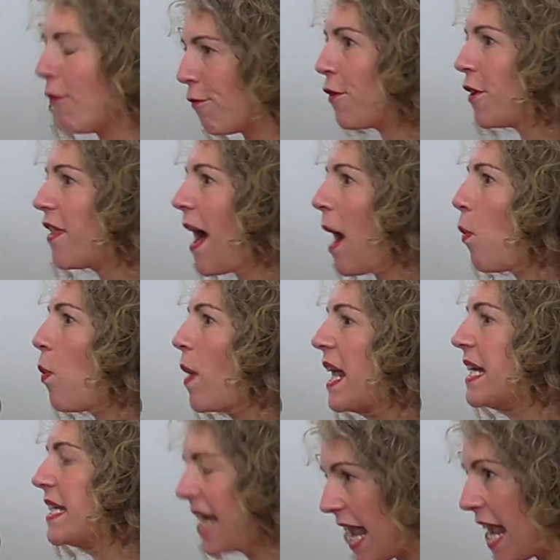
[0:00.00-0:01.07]
for that
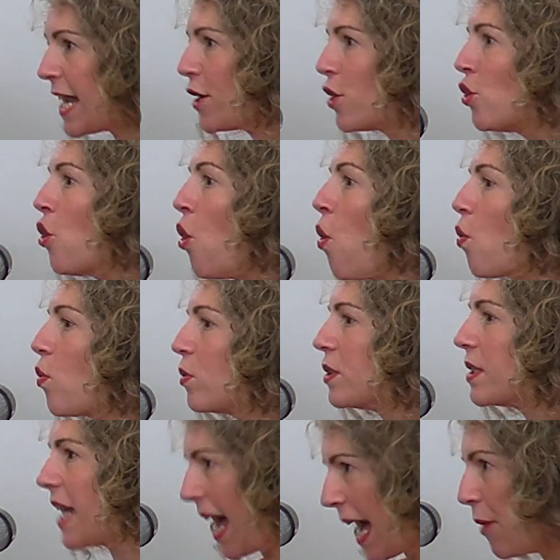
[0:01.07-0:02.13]
weight. It
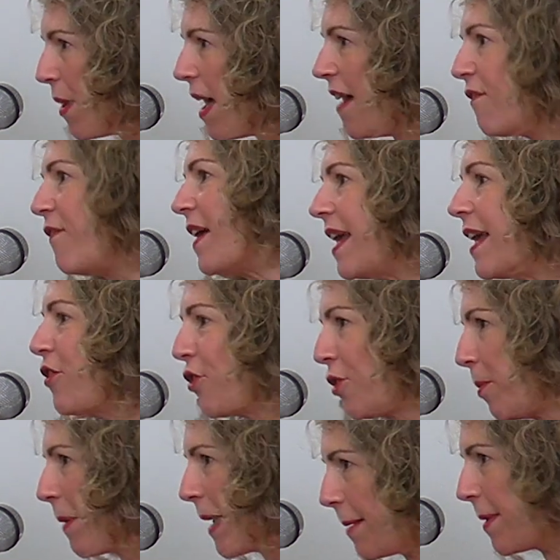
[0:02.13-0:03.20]
knows how heavy
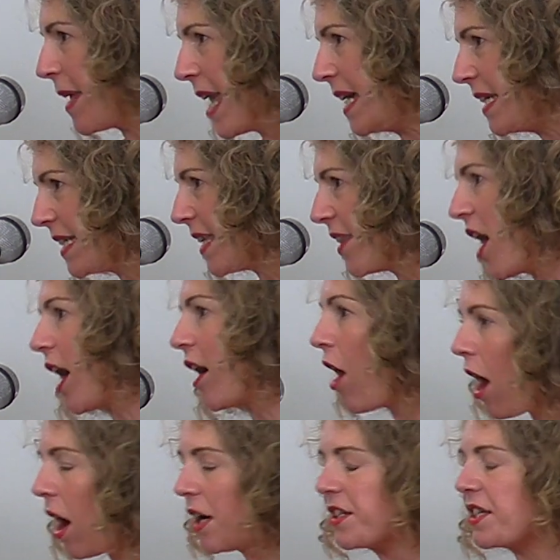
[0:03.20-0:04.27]
your baby is in that
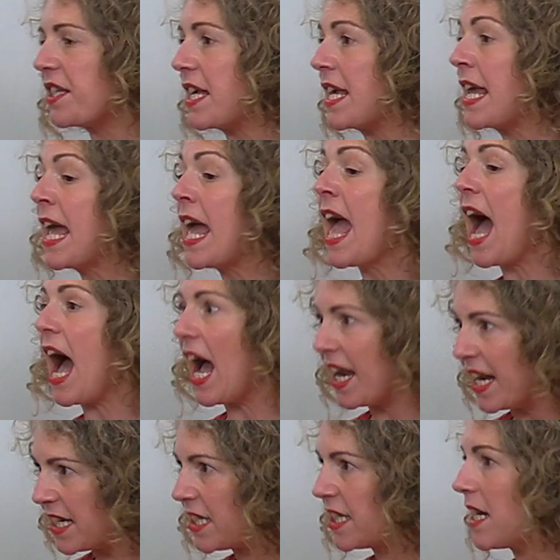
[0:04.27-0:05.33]
car seat,
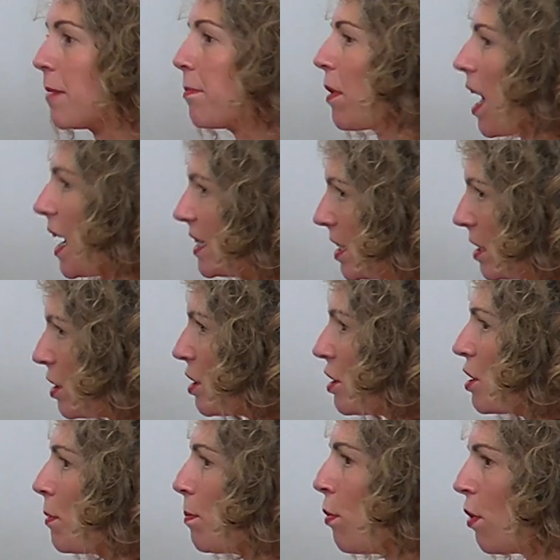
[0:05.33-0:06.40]
and it stabilizes
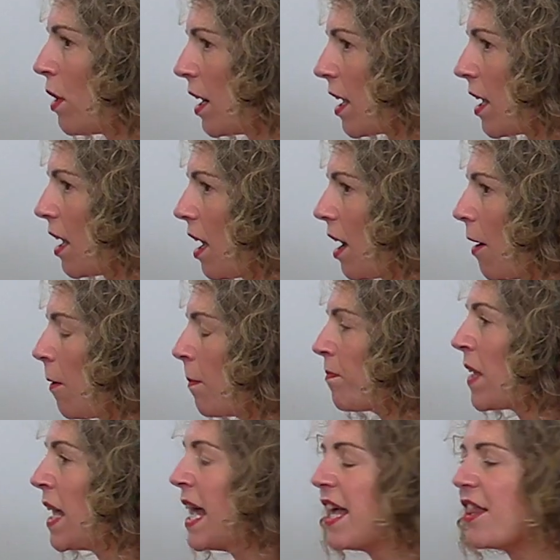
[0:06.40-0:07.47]
to support you.
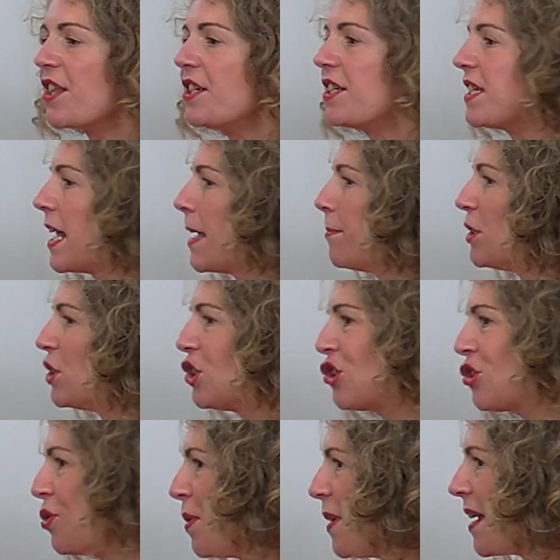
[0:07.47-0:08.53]
The same is
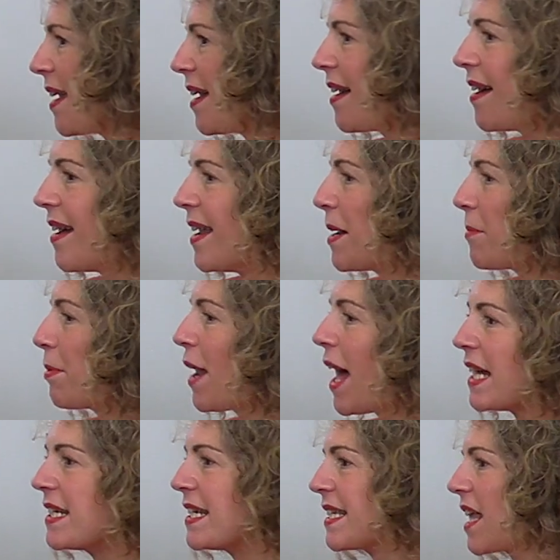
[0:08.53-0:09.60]
true in a
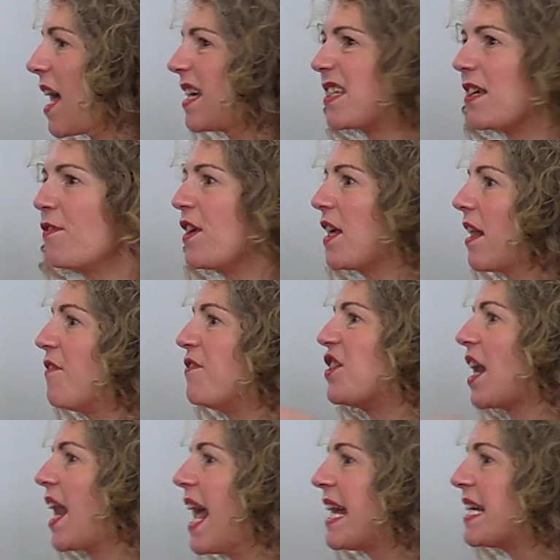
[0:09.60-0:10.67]
Pilates class. If you
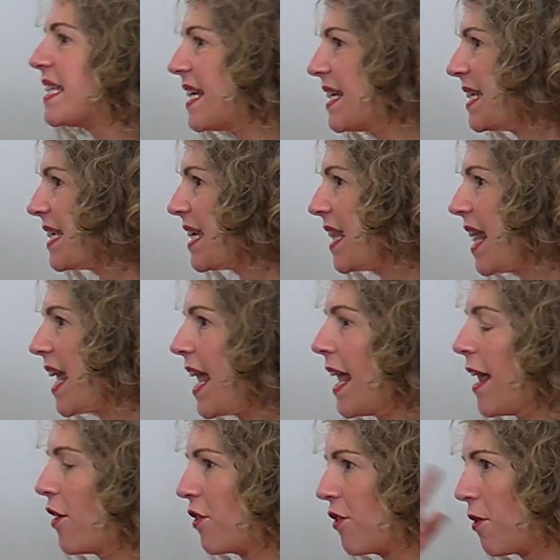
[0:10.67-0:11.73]
lift your legs into
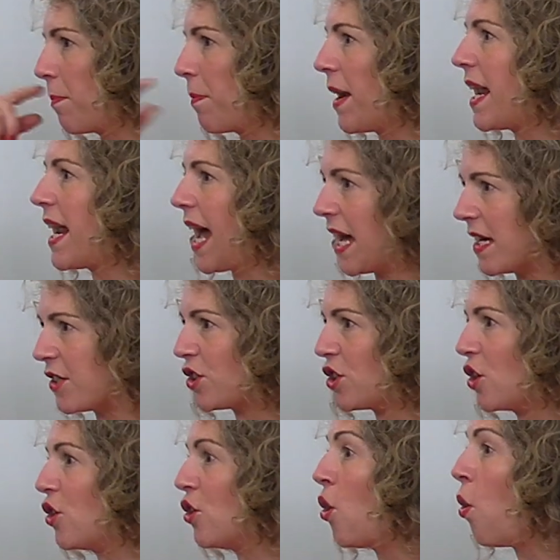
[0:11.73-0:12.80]
the air, your brain has
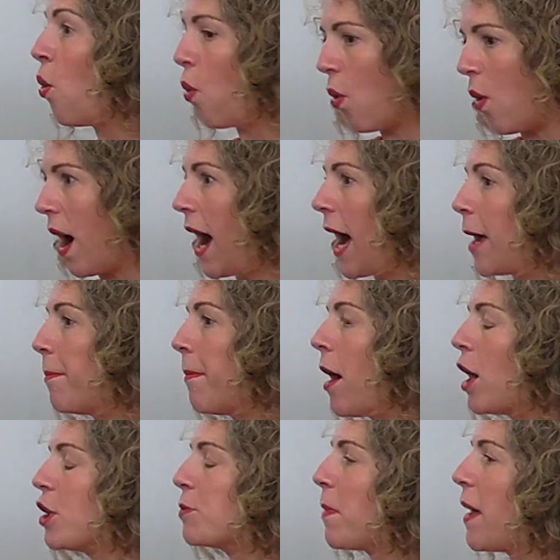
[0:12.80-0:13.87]
to know how
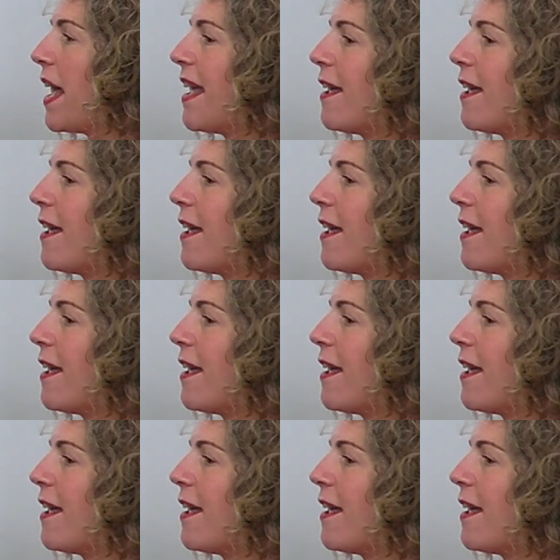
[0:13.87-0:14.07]
much. But